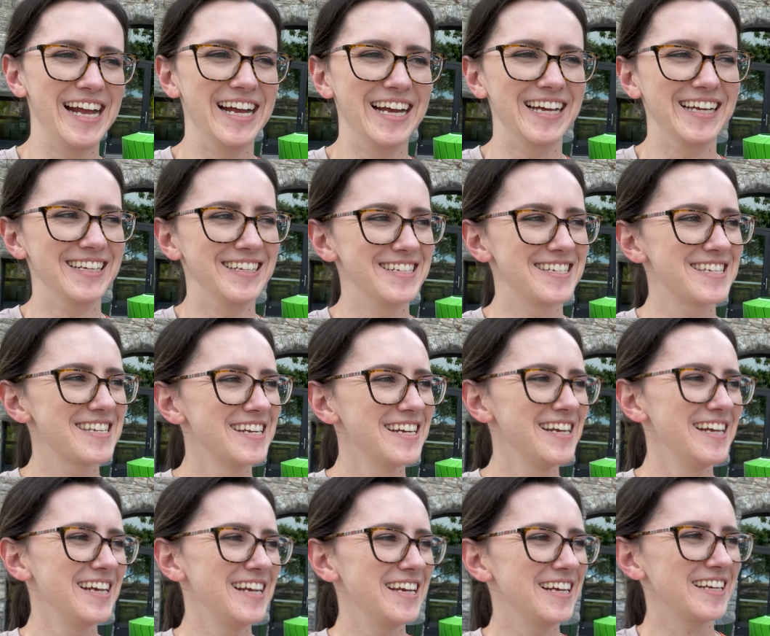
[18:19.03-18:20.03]
And
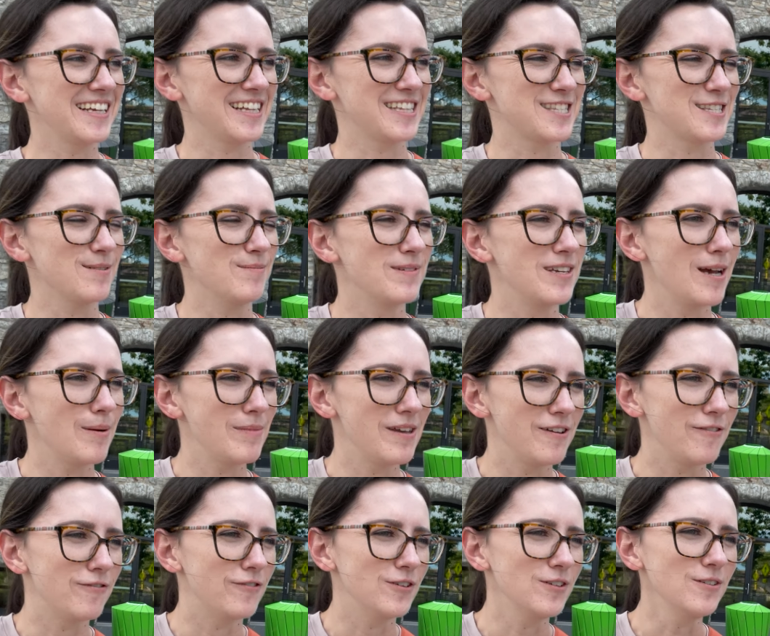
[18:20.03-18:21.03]
get some yummy
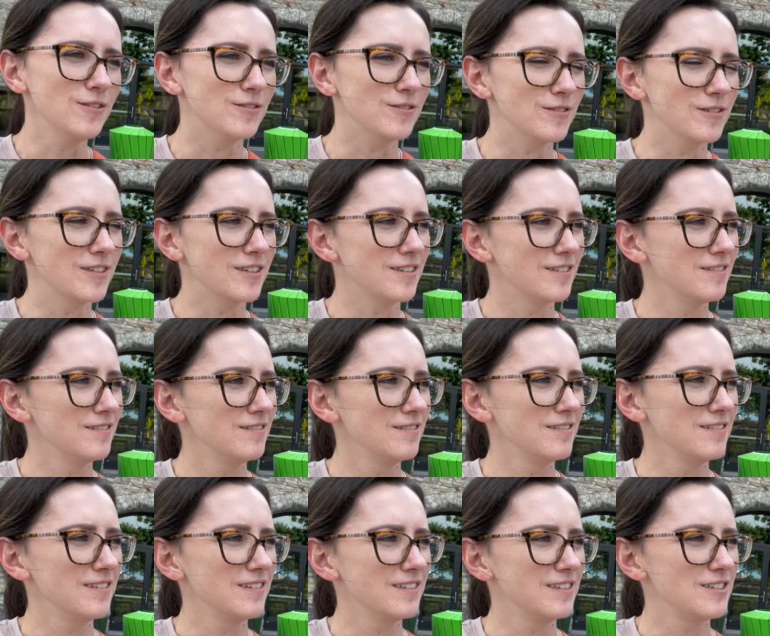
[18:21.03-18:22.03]
food.
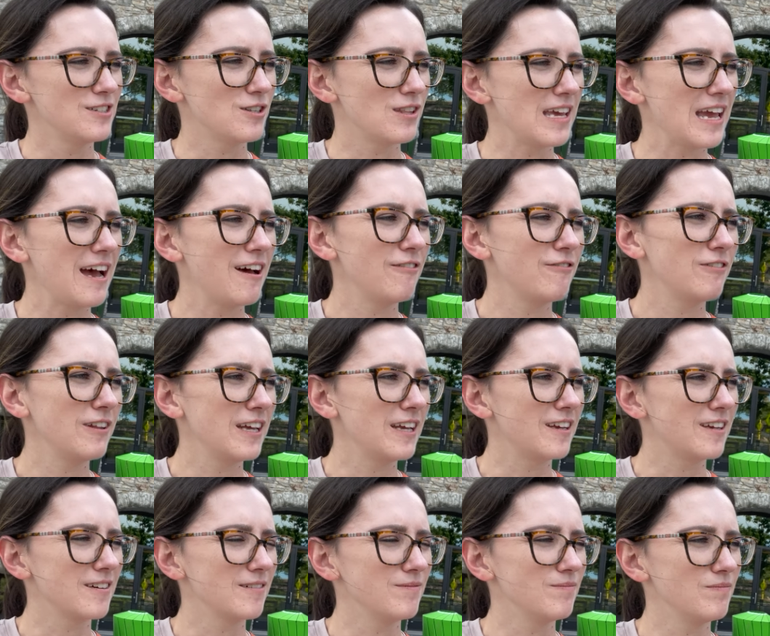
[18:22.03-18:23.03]
Do they have like,
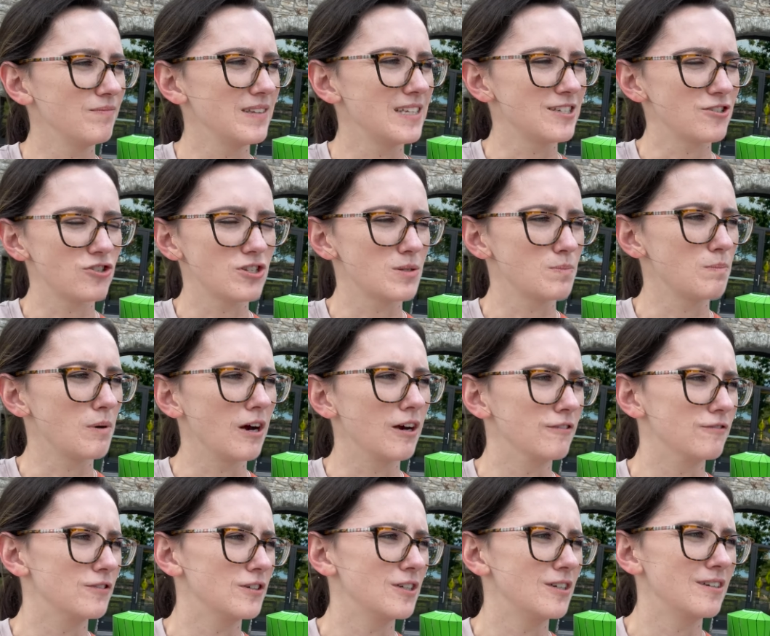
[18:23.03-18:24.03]
is it just bar
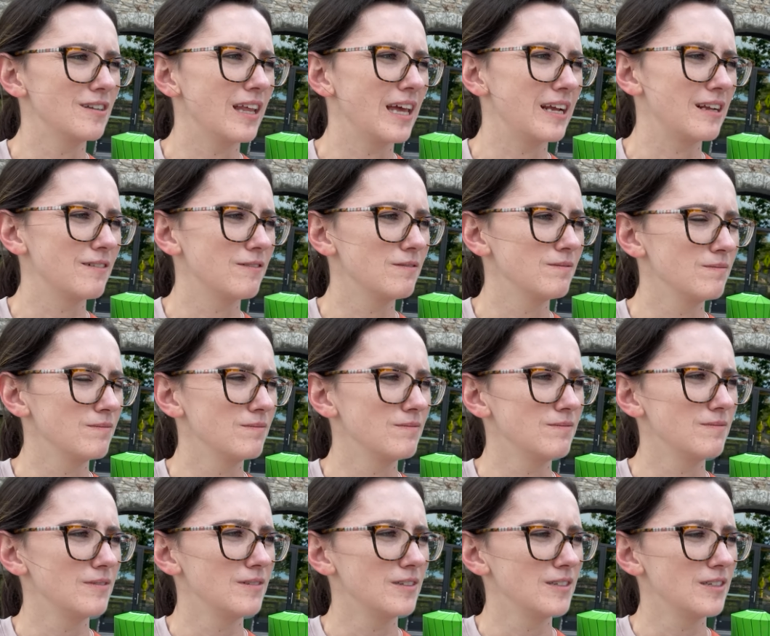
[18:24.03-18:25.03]
food? Like,
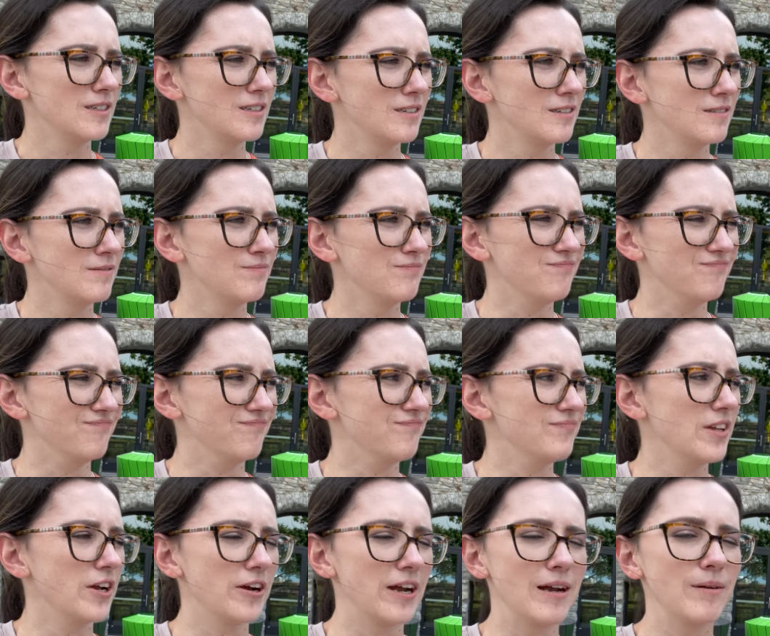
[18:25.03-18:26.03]
I have no idea. Mm
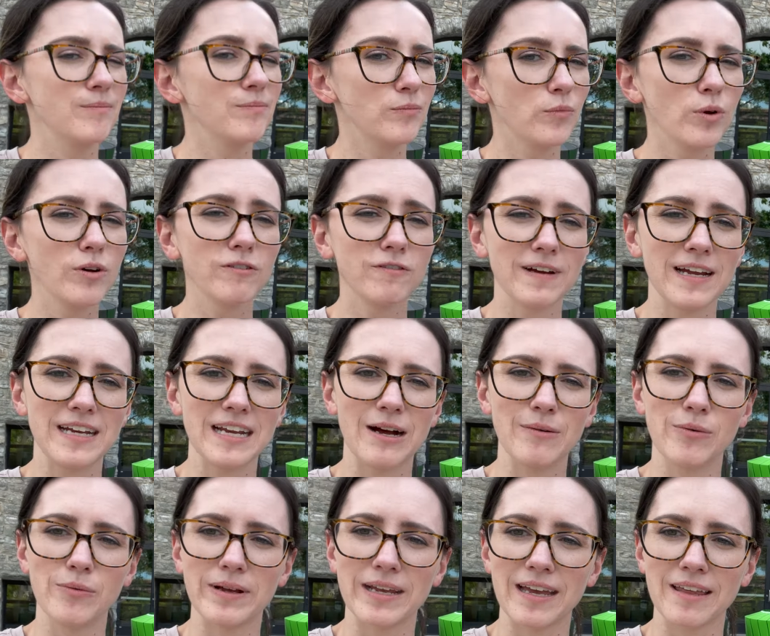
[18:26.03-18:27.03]
-hmm. all right, we'll find out
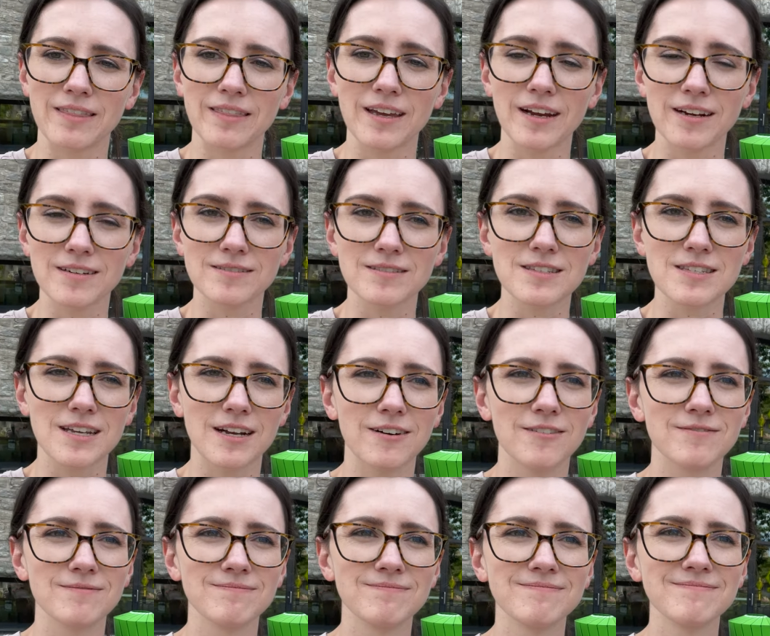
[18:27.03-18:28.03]
when we get there. So,
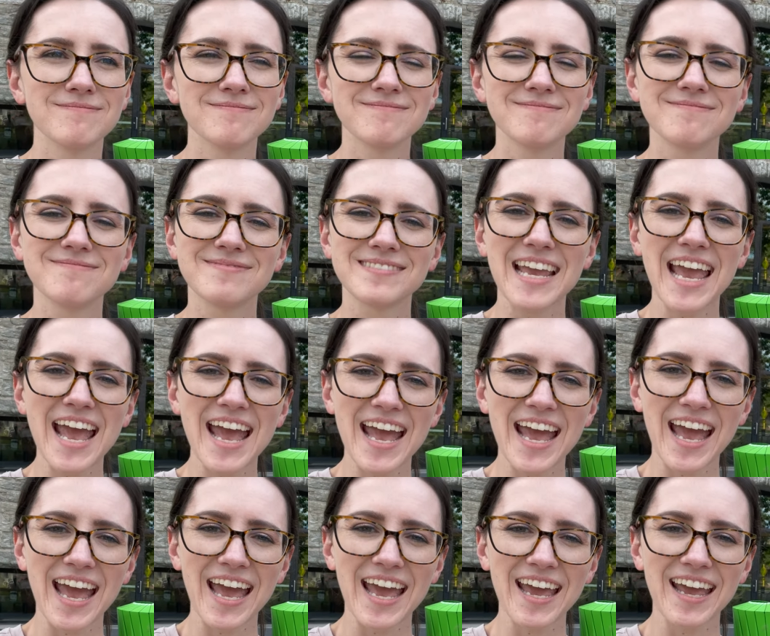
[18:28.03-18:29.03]

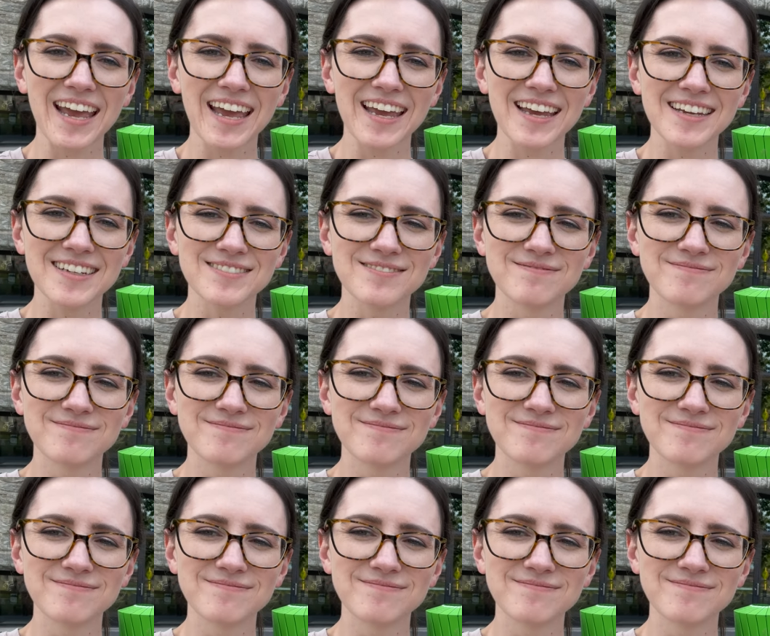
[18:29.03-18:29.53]
yay!